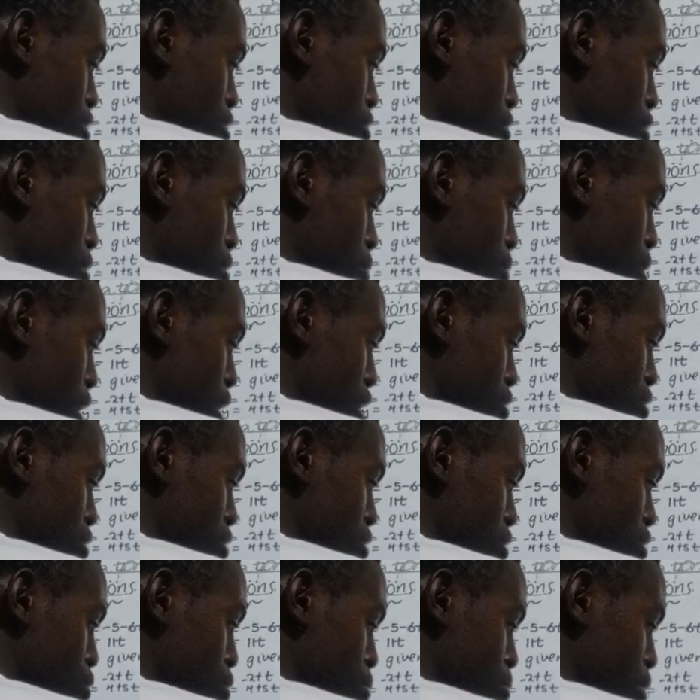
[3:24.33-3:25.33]
3
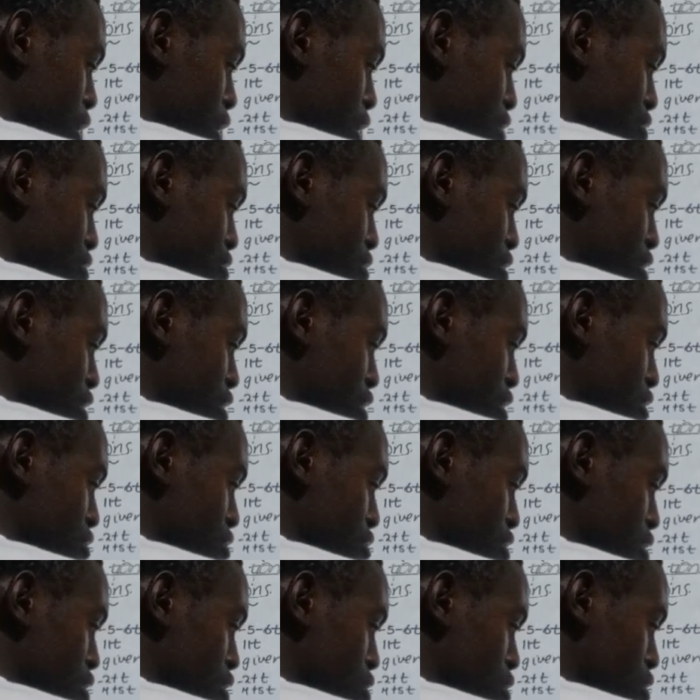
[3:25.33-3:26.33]
plus 2 plus c
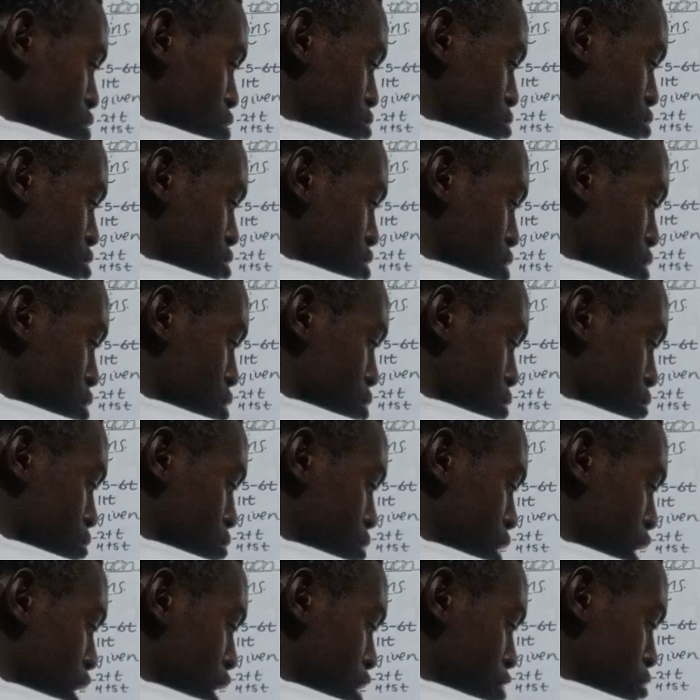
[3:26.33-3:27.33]
is equal to 0.
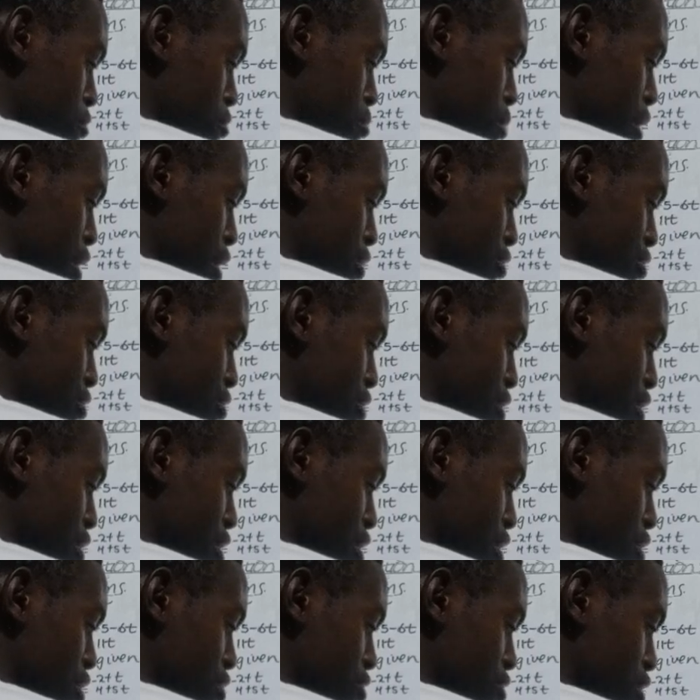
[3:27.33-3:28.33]
5 plus
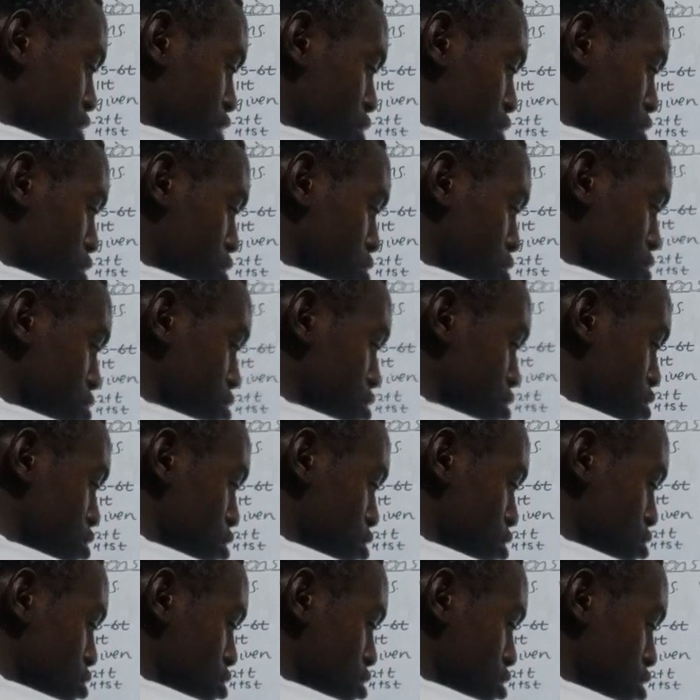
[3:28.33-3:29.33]
c is equal to
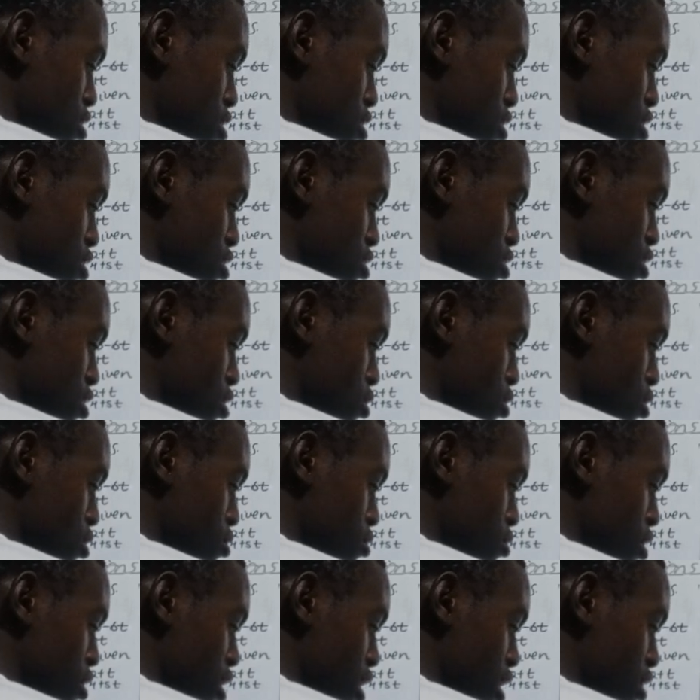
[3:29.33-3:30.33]
0. c is equal
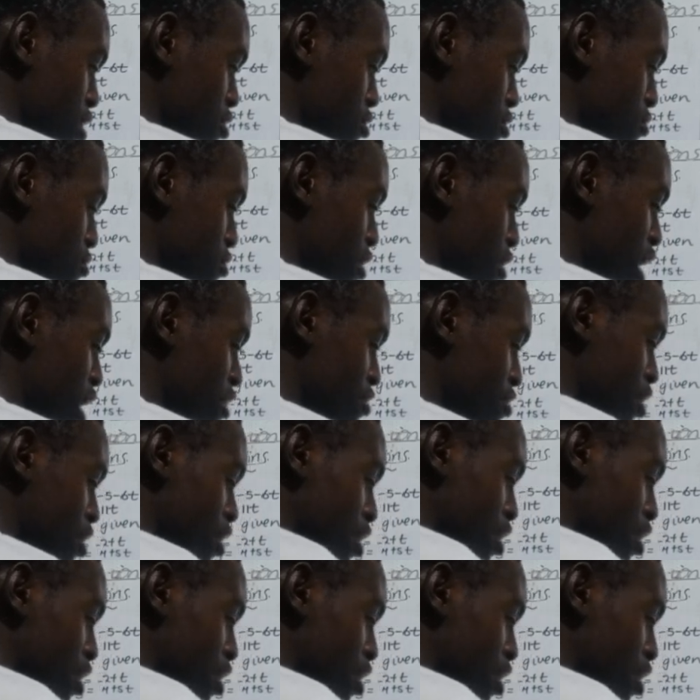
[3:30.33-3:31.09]
to negative 5.